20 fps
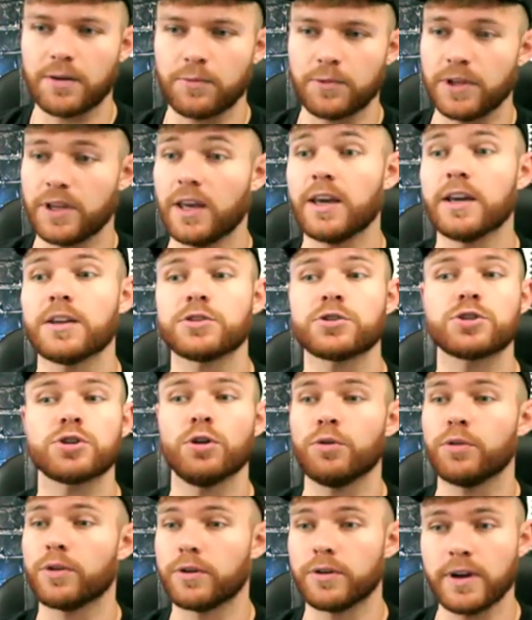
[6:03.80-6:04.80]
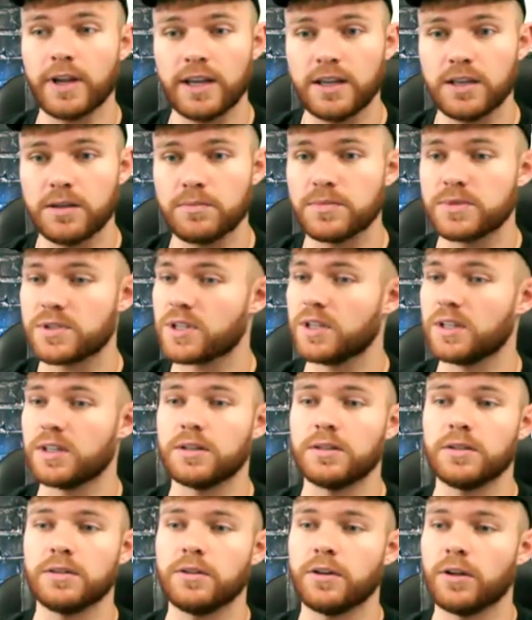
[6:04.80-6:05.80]
we can't show their names
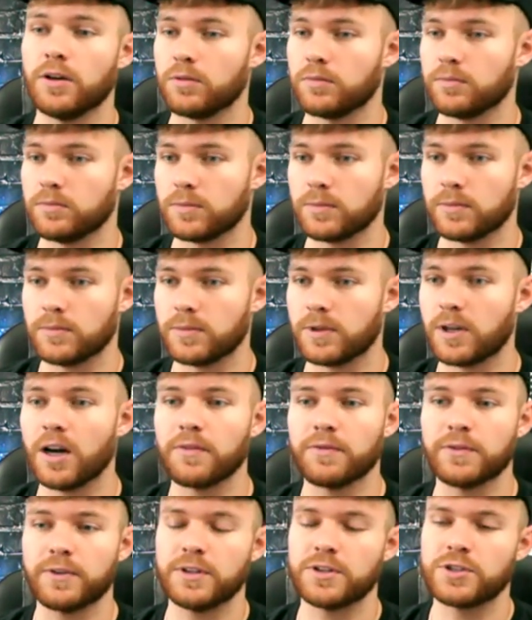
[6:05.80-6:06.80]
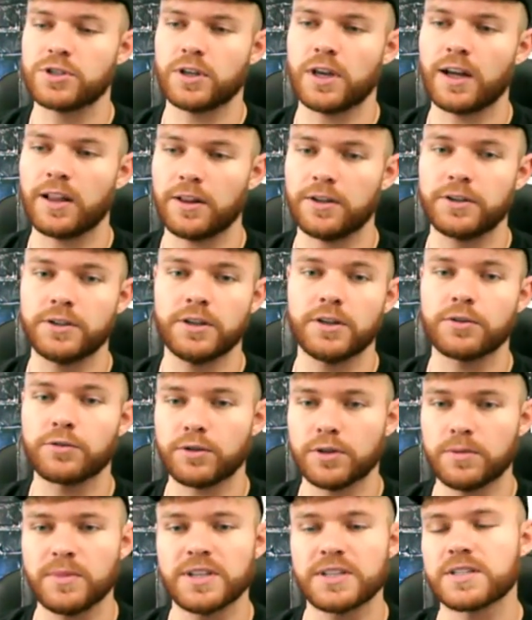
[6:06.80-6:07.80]
and, you know, confidentiality
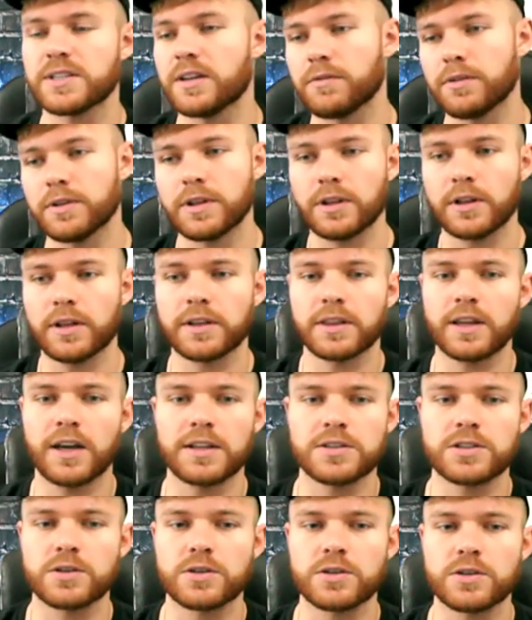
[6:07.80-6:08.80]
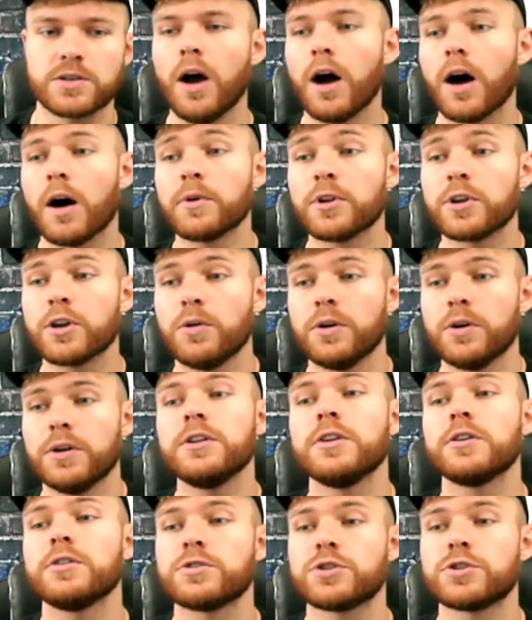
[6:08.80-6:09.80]
agreements and everything like that. So I'm going to go in
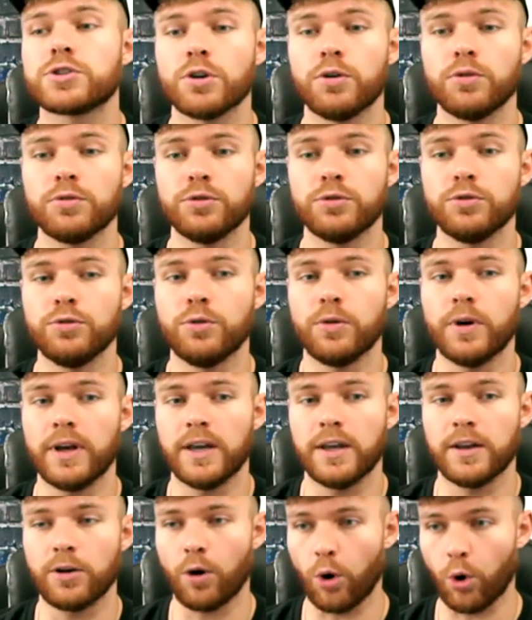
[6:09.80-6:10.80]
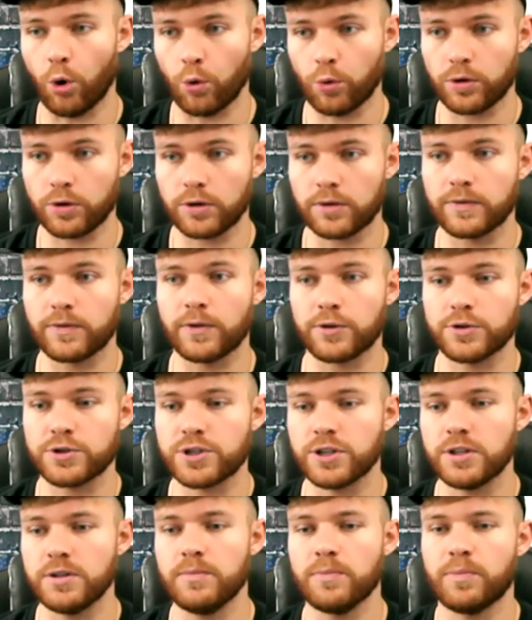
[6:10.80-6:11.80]
here and show you an older
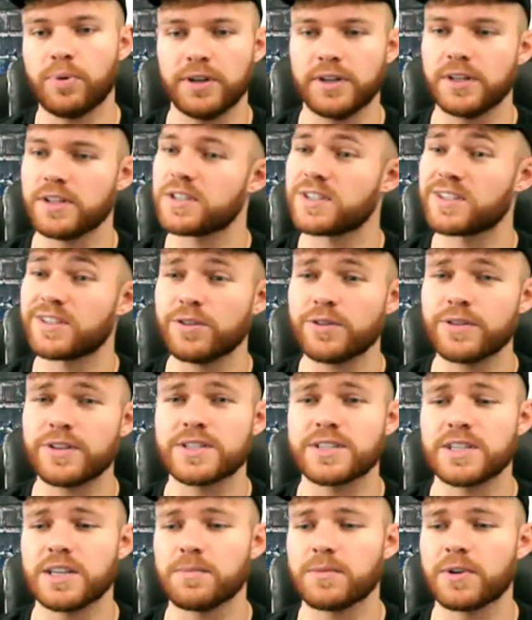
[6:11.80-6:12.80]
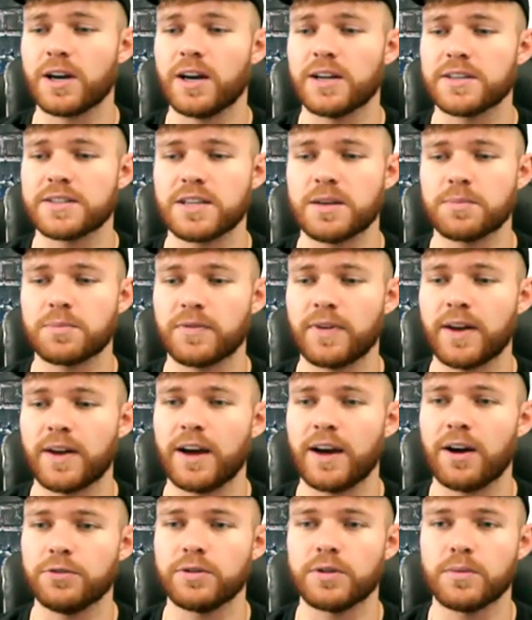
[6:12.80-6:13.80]
version, but it's still the same concept of
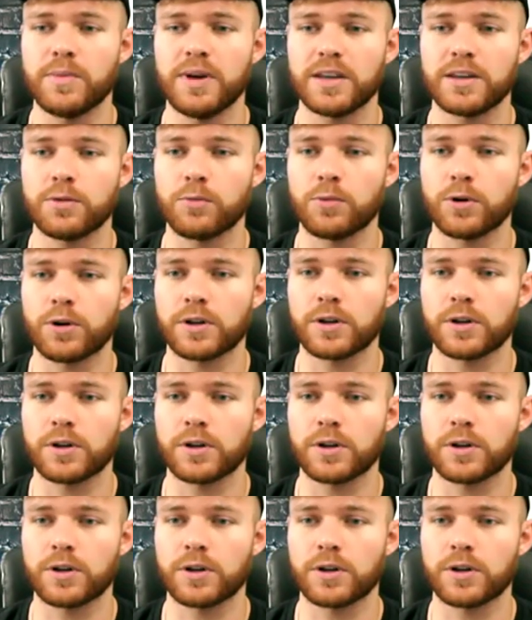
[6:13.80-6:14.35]
how you can make it work